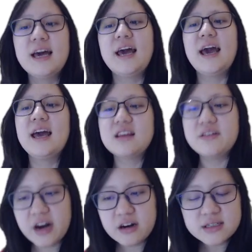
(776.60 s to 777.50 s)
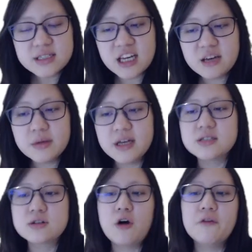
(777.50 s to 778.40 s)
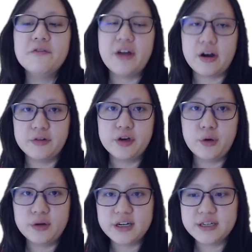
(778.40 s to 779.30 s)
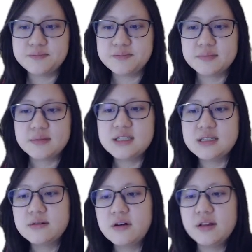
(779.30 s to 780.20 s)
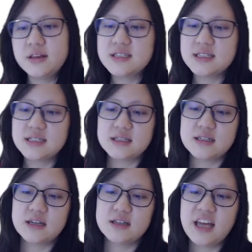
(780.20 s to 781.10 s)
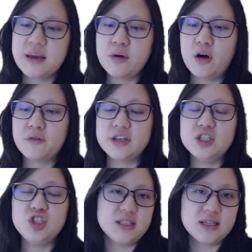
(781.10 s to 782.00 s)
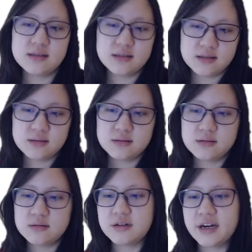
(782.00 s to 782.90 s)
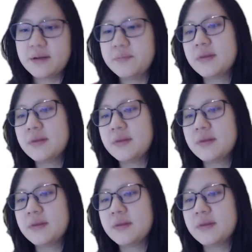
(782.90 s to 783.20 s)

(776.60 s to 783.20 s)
And that virus name is called variola. This is the name of the genus, right?